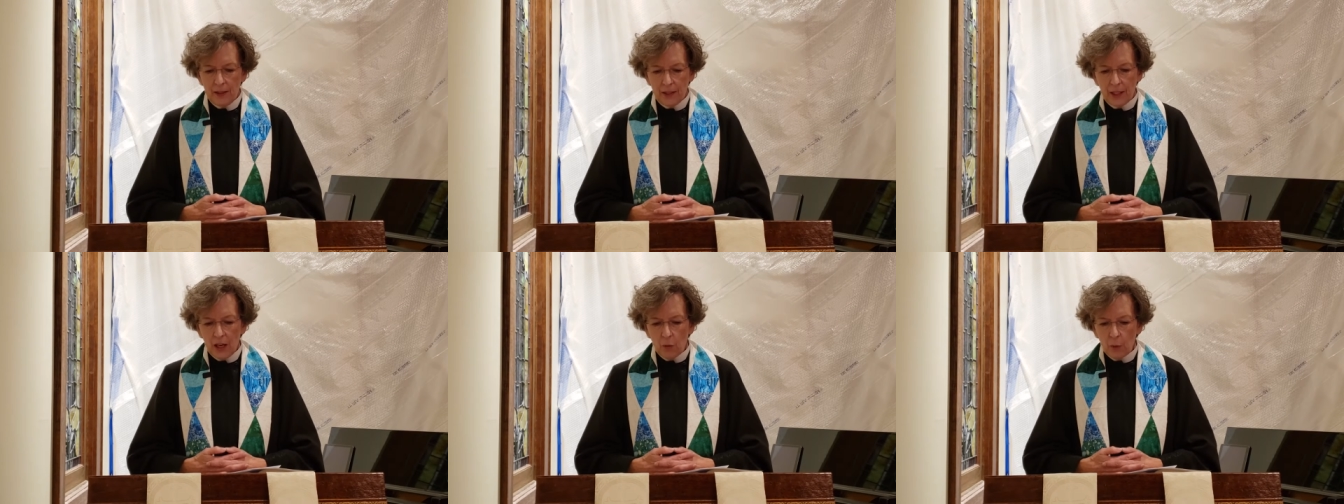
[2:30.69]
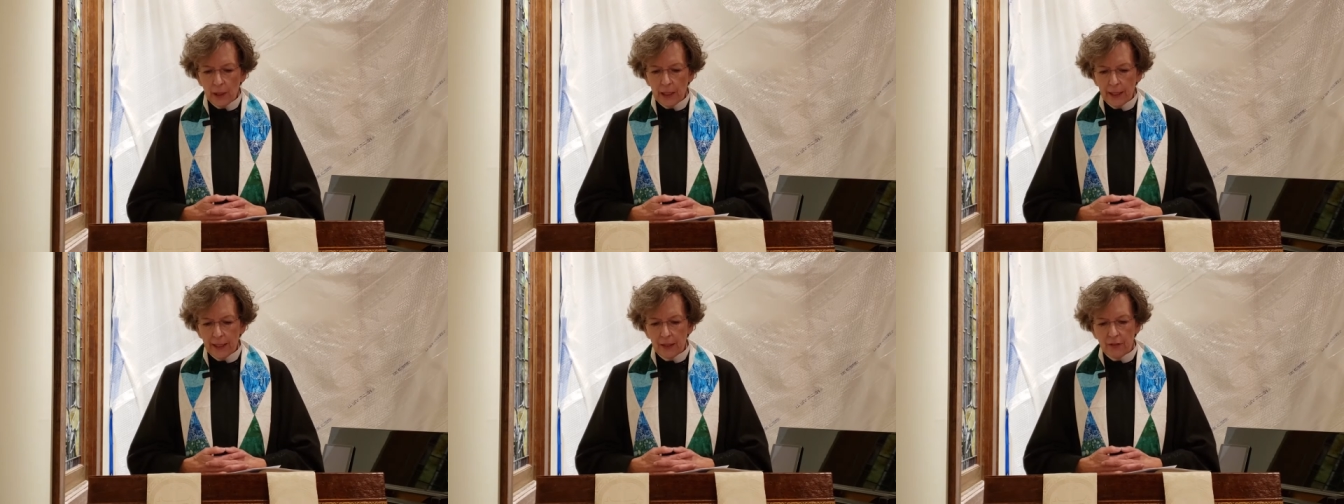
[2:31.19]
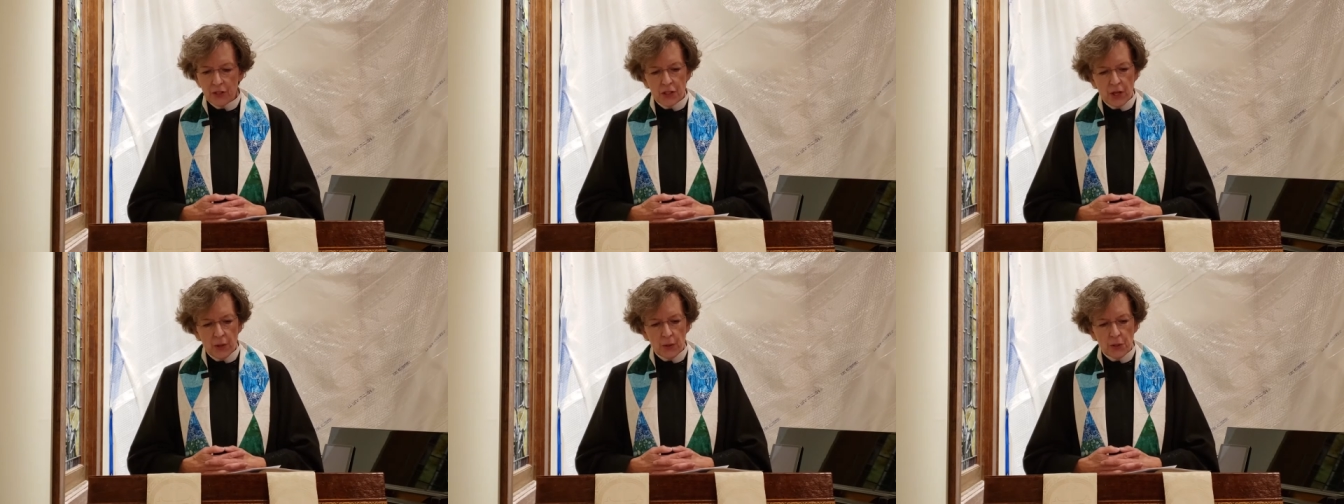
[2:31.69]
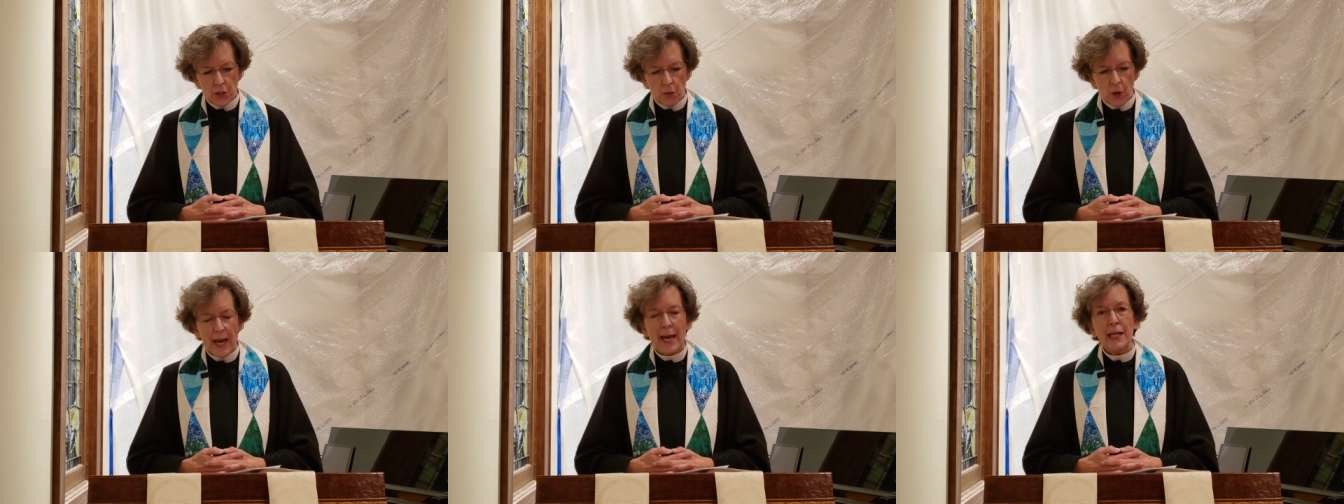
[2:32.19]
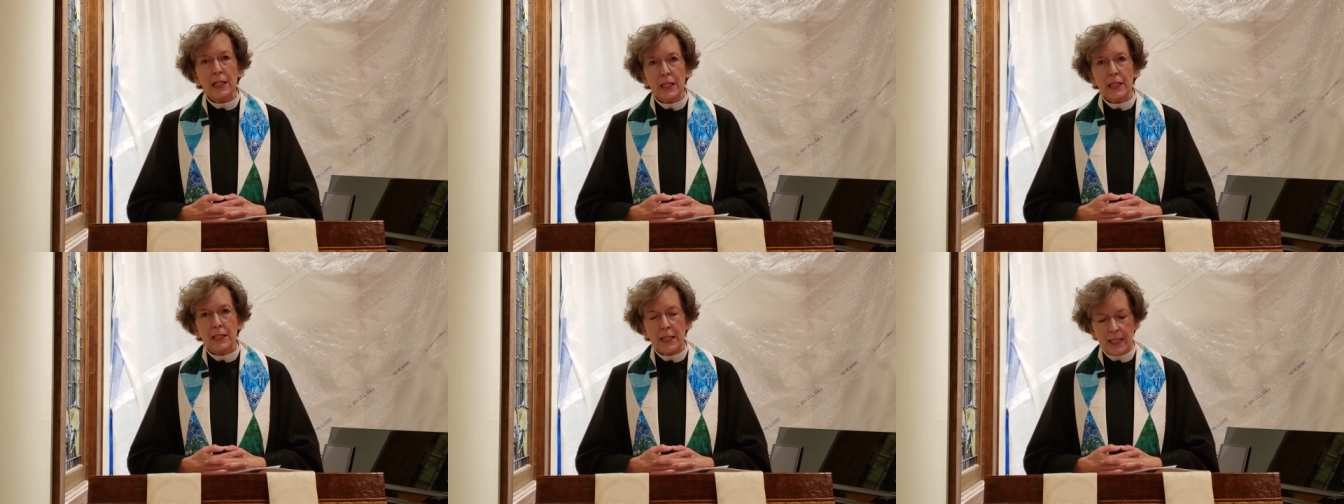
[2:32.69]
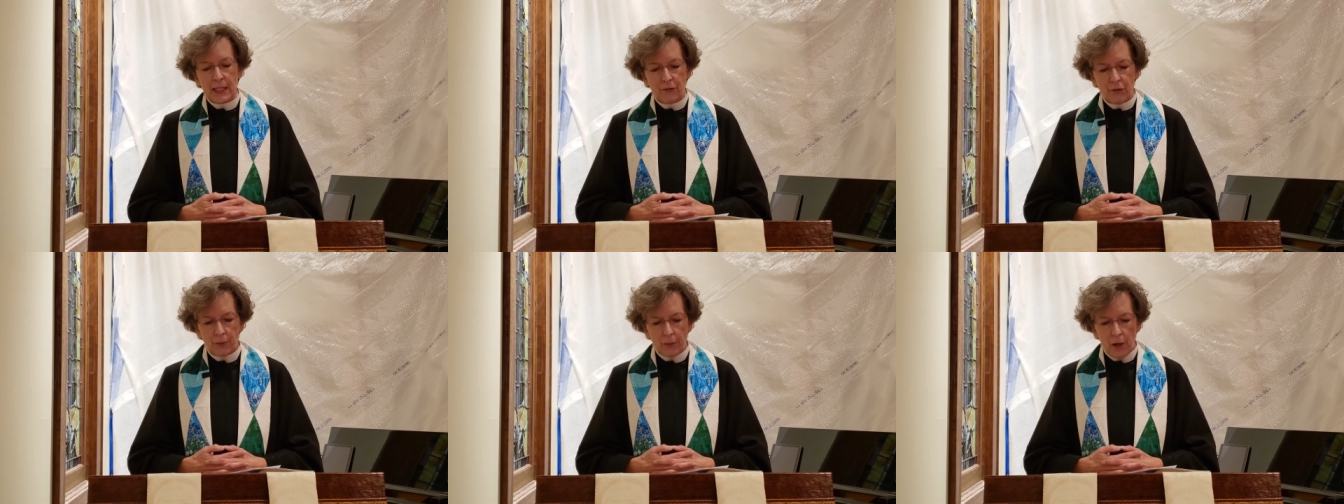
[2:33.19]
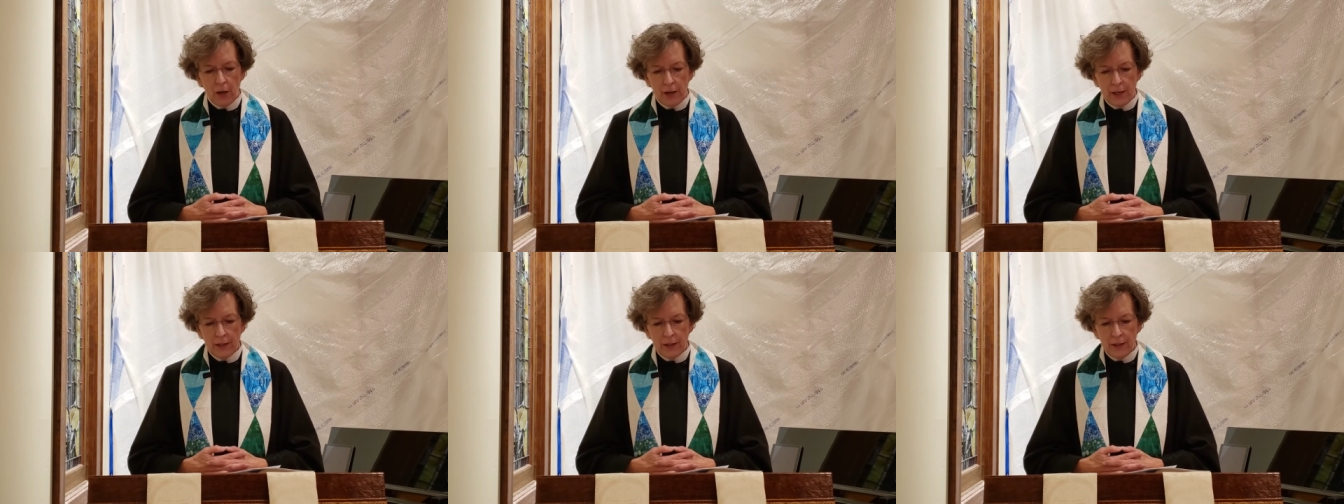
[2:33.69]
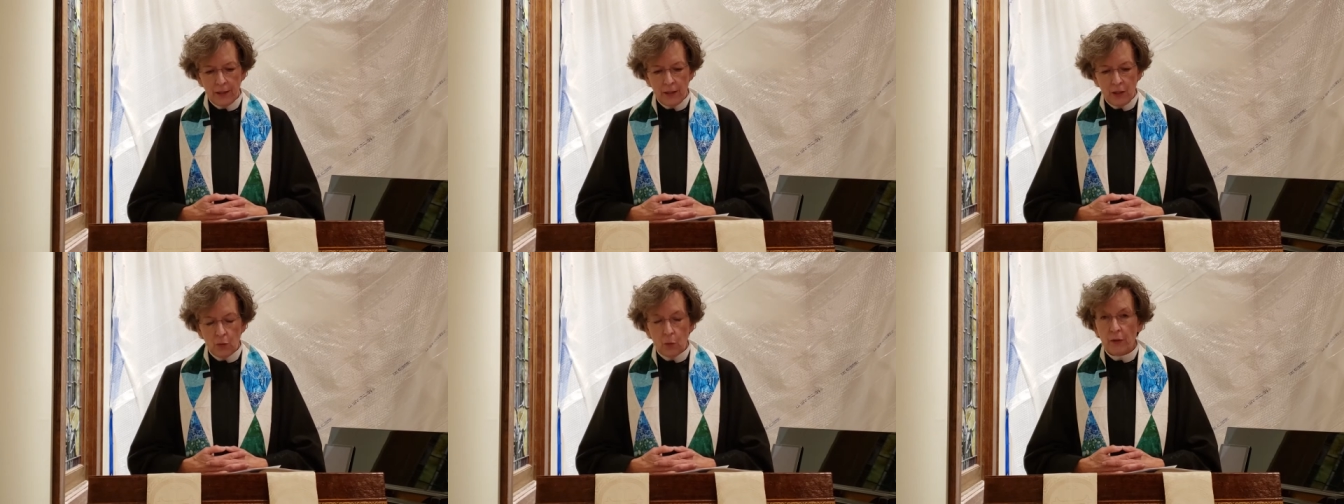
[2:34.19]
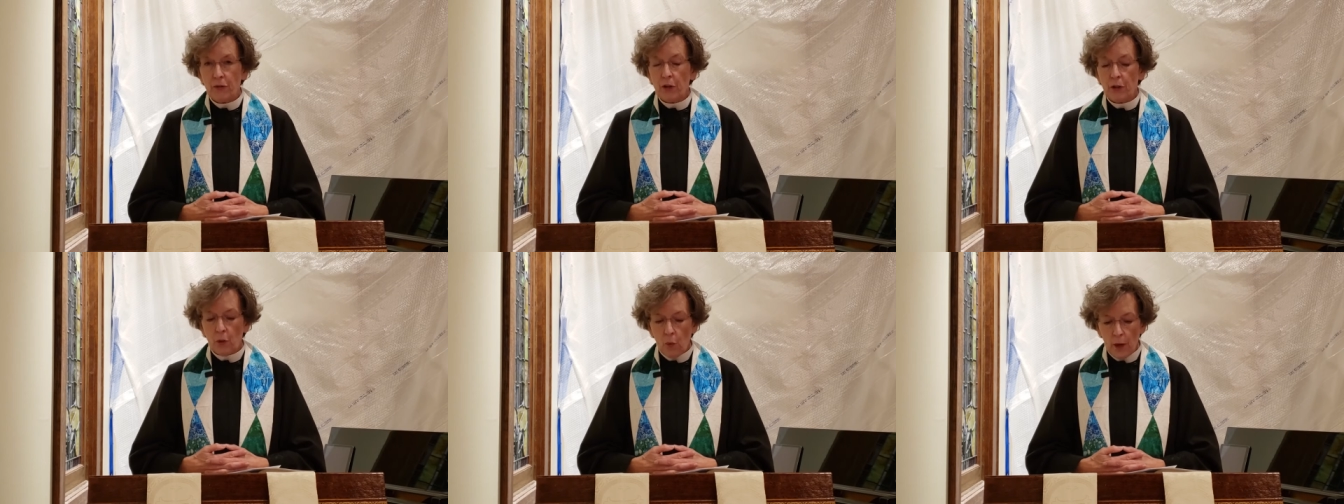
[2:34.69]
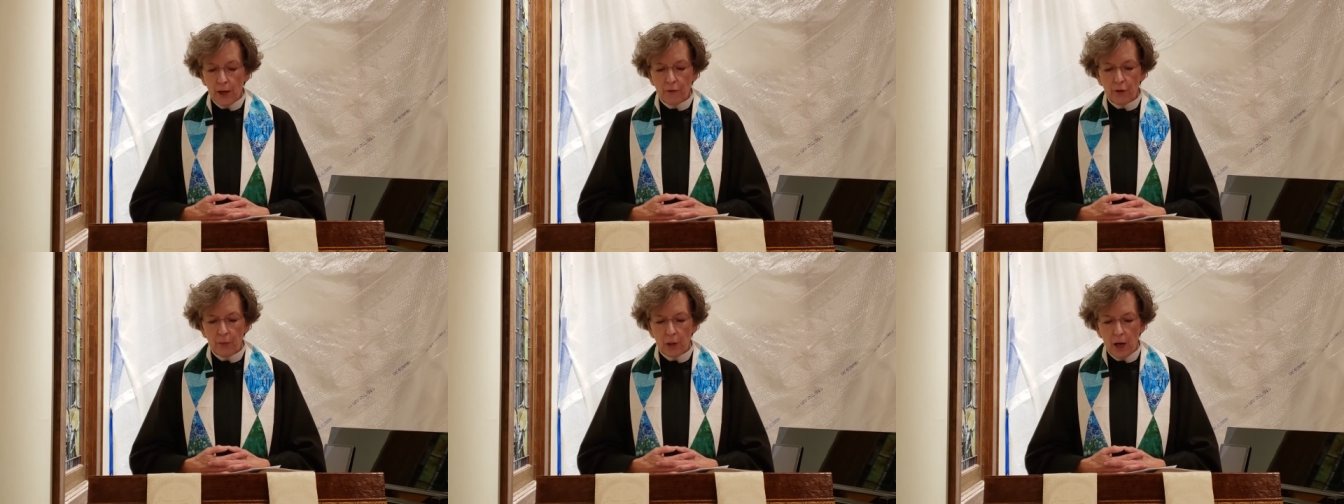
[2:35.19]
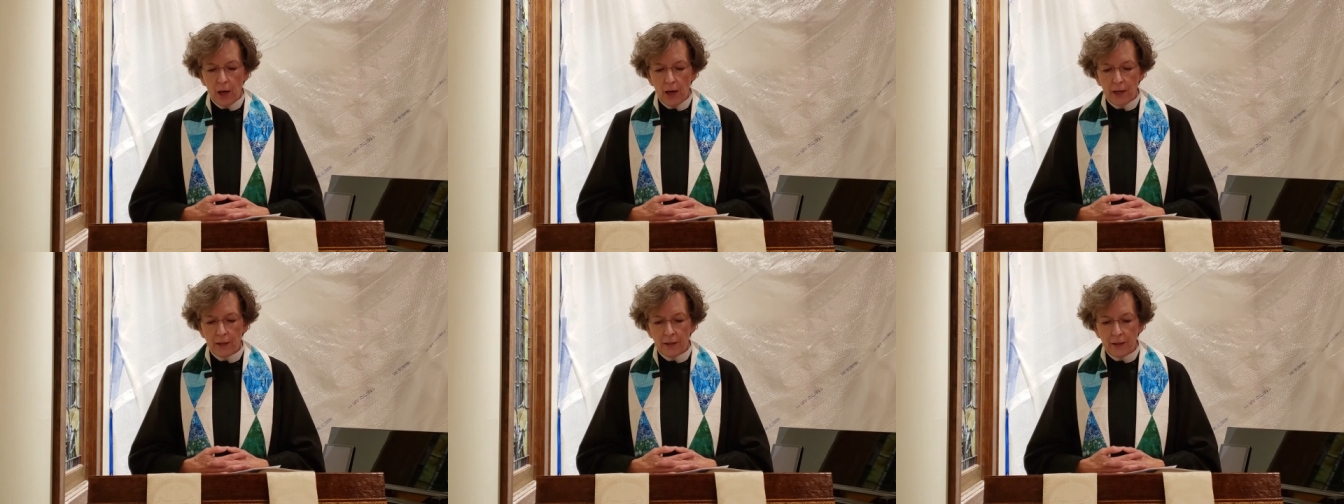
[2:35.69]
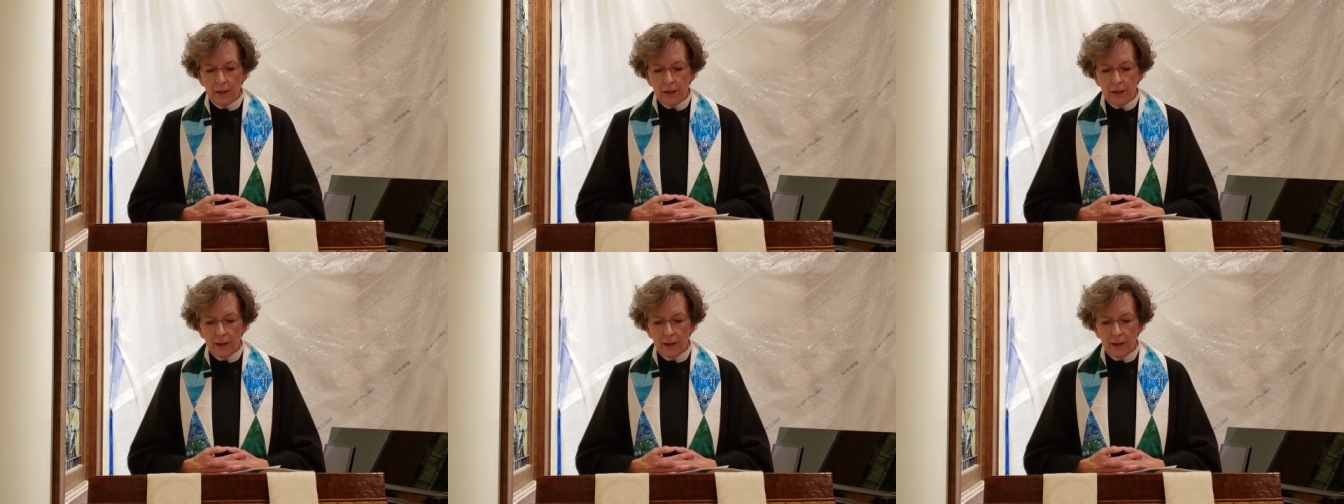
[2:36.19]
Yet we live as those who are alienated from God. We've turned away from God,